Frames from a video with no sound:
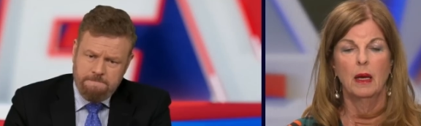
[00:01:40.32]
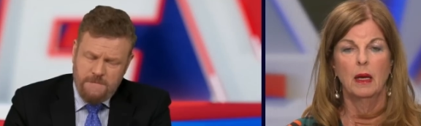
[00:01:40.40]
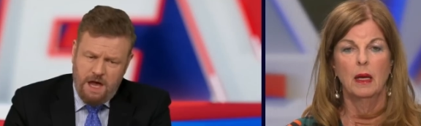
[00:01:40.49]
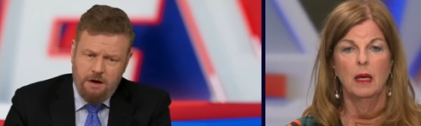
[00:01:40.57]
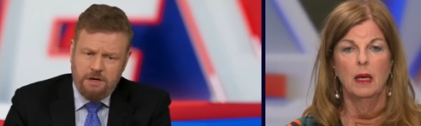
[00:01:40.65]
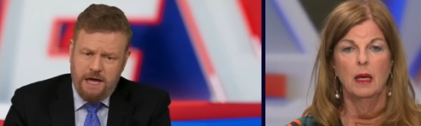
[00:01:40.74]

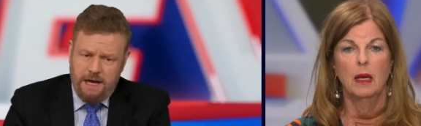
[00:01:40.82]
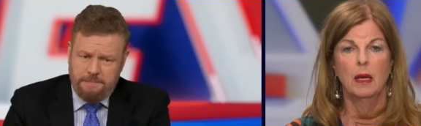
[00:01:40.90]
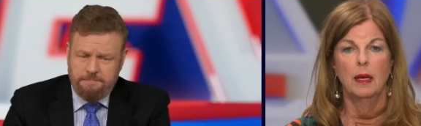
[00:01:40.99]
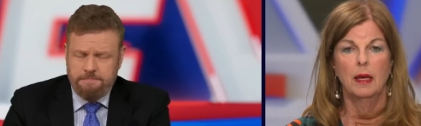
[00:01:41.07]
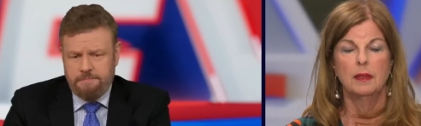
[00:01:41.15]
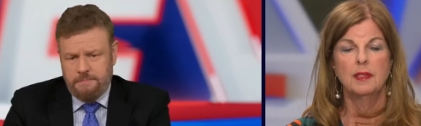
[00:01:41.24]
Speaker 1: Okay.
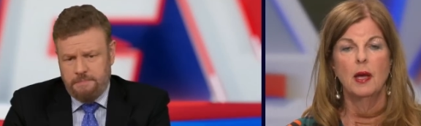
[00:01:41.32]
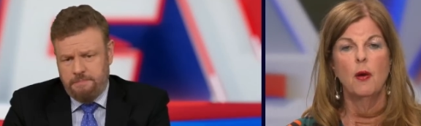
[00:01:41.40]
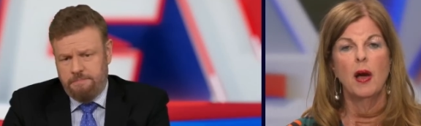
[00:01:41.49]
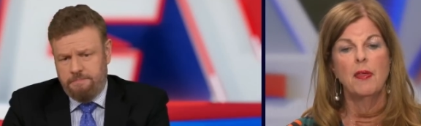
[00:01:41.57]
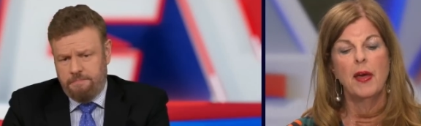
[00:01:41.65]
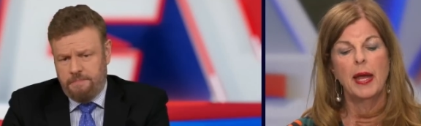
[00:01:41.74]
So
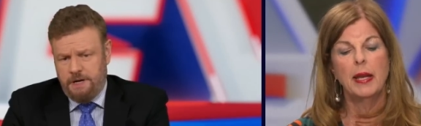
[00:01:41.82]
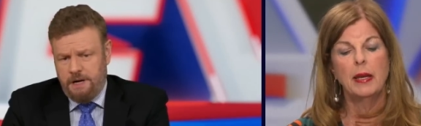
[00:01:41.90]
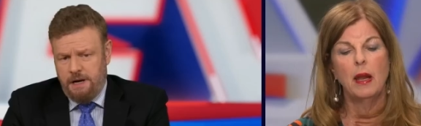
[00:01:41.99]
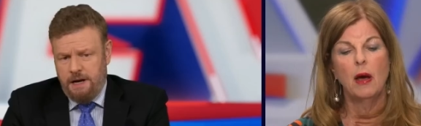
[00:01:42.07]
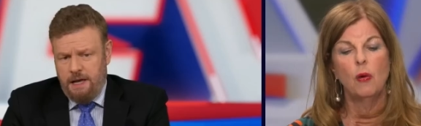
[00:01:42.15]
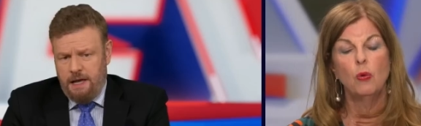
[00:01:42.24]
I then
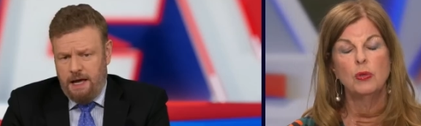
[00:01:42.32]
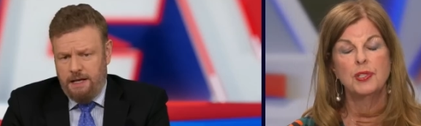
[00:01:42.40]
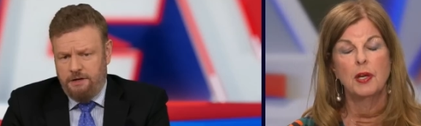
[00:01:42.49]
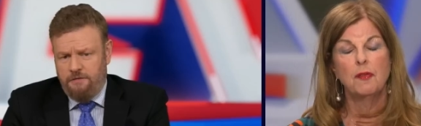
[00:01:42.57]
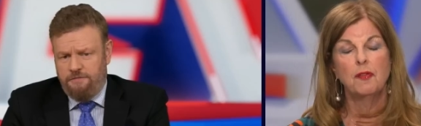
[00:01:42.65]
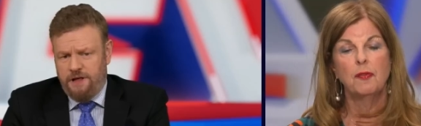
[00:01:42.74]
uh, and
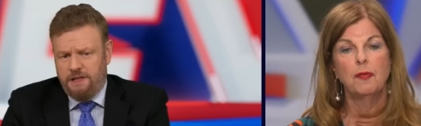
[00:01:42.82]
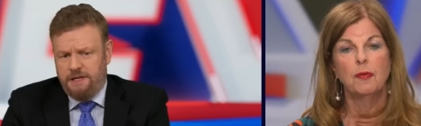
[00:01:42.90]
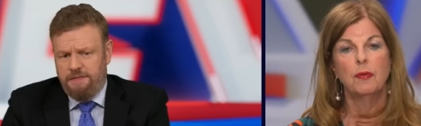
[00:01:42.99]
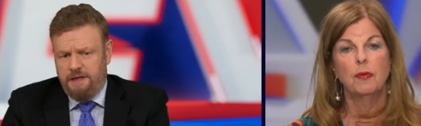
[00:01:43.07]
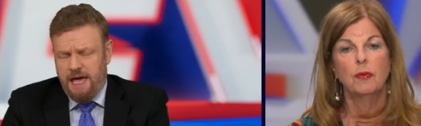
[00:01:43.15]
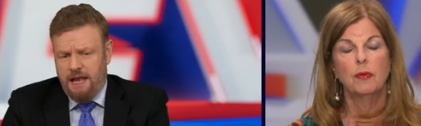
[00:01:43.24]
you filled in
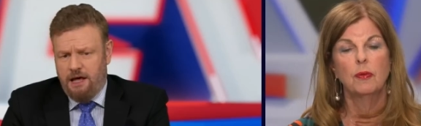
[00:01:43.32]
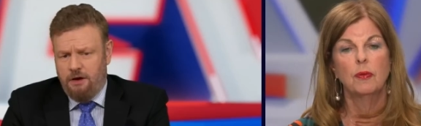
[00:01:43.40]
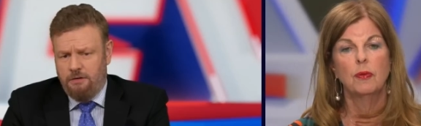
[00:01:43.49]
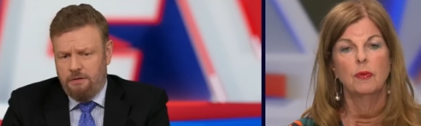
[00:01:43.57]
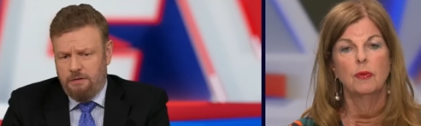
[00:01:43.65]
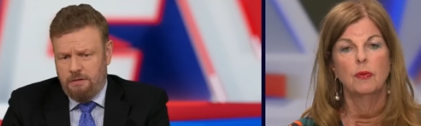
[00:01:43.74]
the
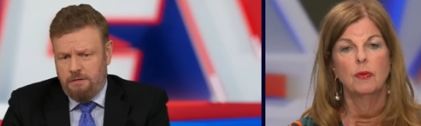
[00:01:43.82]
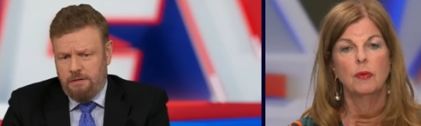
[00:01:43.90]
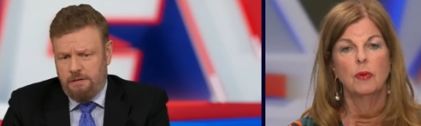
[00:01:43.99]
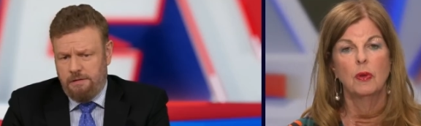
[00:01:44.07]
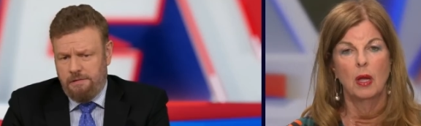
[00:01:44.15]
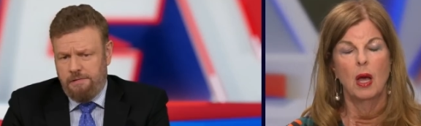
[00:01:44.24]
yellow.
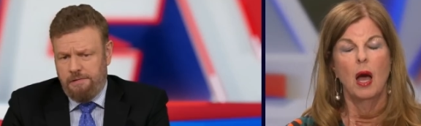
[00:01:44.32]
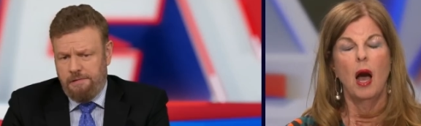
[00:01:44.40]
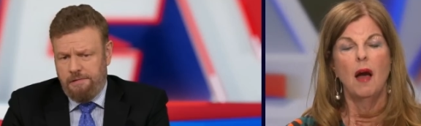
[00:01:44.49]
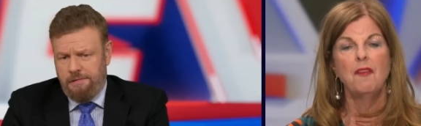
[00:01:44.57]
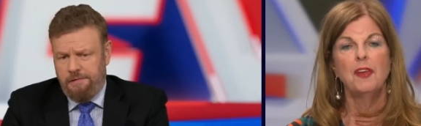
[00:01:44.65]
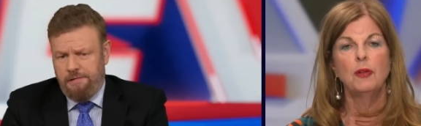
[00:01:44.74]

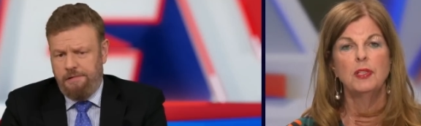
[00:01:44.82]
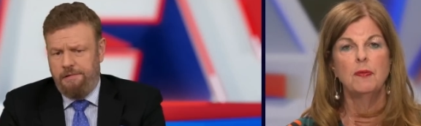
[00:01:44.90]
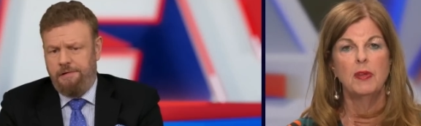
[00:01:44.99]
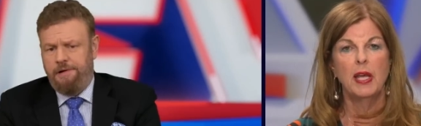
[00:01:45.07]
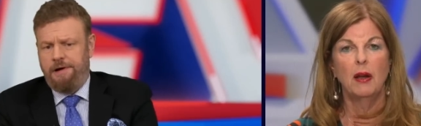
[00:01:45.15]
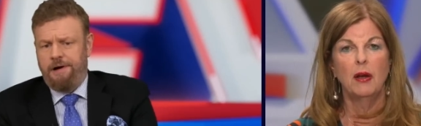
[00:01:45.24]
I filled in
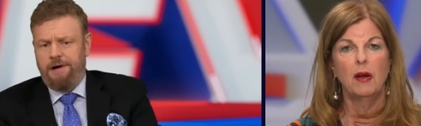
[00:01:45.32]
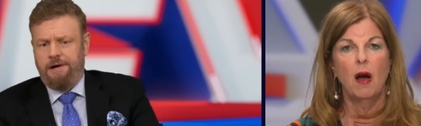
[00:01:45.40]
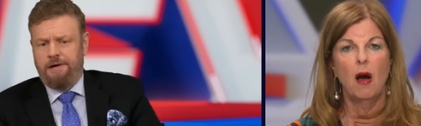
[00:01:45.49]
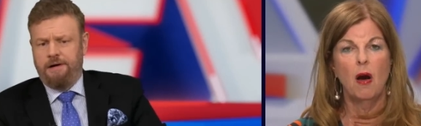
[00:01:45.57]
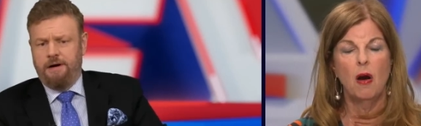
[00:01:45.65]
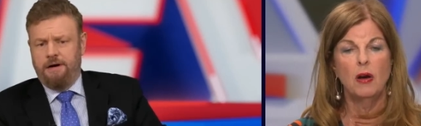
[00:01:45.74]
the yellow
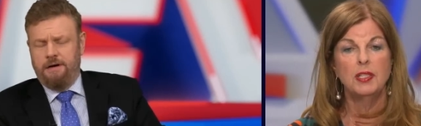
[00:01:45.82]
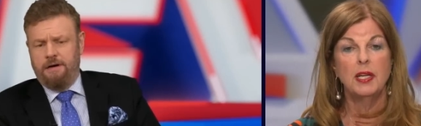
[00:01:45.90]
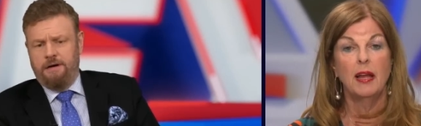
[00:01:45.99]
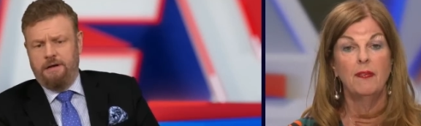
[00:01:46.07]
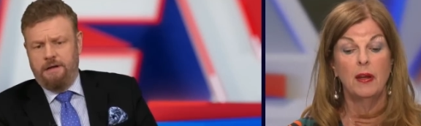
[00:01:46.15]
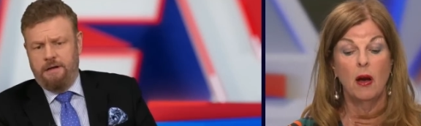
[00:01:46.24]
card,
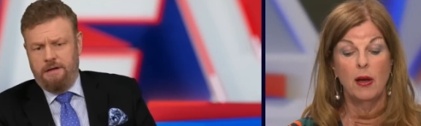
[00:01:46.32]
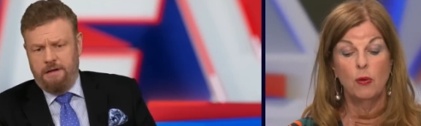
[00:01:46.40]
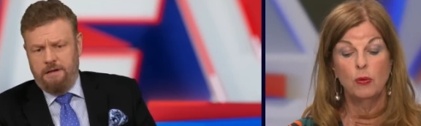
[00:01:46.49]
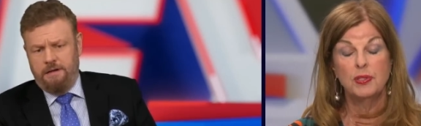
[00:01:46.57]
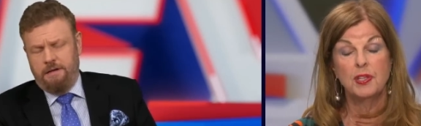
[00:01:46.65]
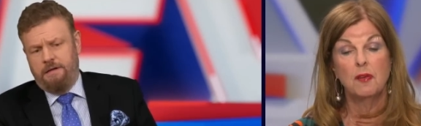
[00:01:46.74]
and then I
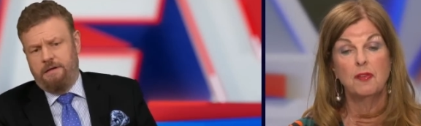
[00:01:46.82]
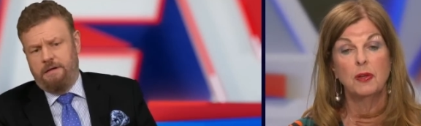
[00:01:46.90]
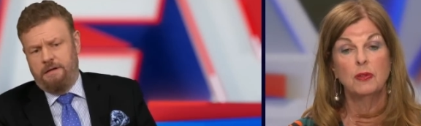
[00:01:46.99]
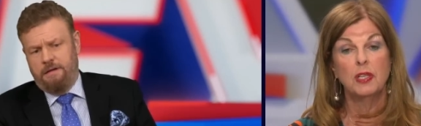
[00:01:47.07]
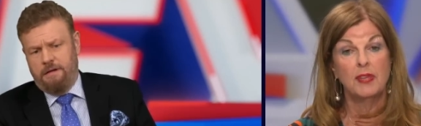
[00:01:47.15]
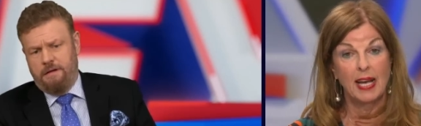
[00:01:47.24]
also
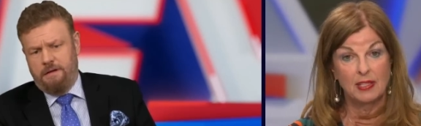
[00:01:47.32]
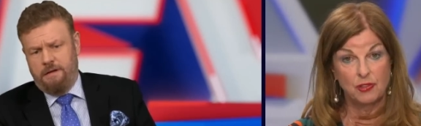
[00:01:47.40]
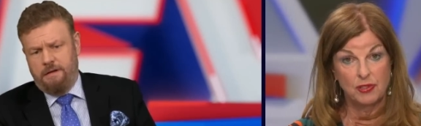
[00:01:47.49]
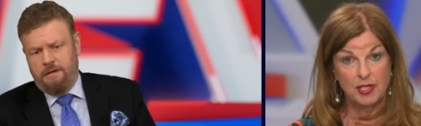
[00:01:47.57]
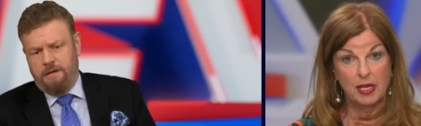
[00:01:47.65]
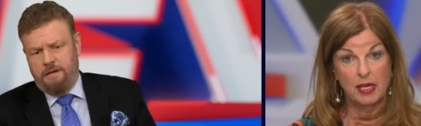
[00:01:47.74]
filled in the
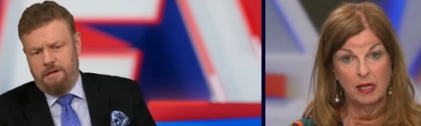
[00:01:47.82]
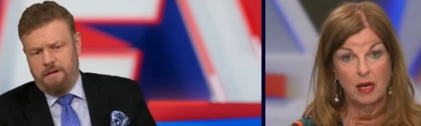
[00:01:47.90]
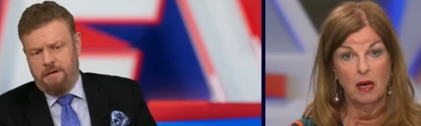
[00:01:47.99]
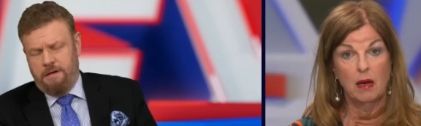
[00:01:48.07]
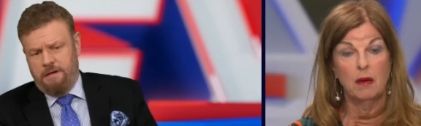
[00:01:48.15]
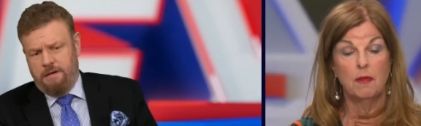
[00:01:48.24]

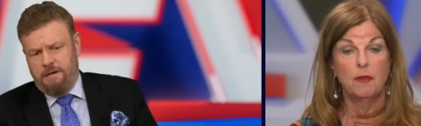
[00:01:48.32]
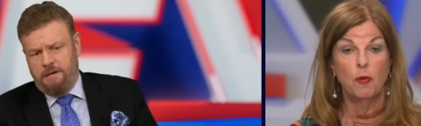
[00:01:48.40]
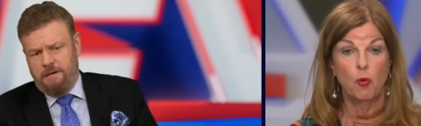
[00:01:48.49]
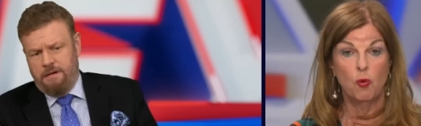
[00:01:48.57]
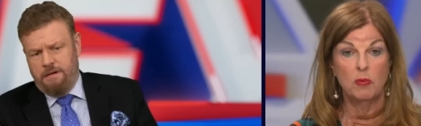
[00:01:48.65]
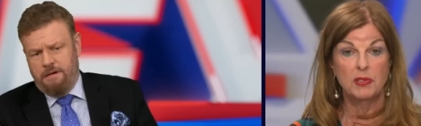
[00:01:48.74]
AstraZeneca
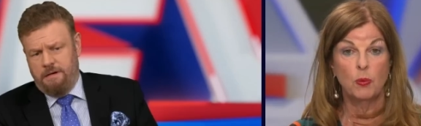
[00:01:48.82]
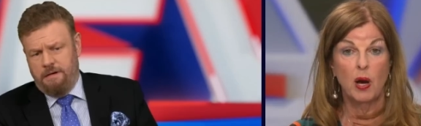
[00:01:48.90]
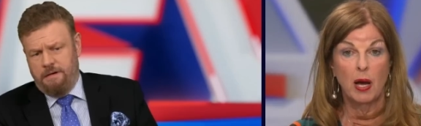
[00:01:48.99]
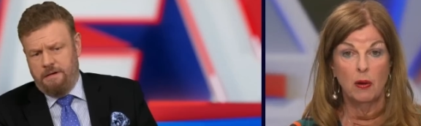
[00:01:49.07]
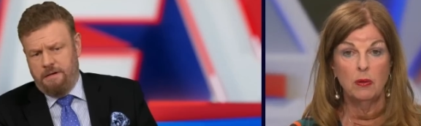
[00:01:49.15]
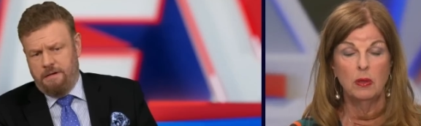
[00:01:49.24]
form as
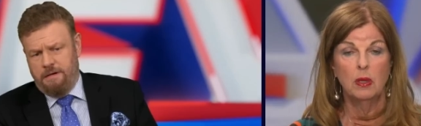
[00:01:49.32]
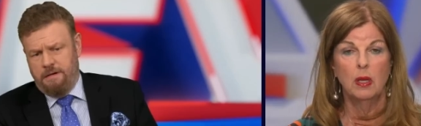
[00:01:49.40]
well.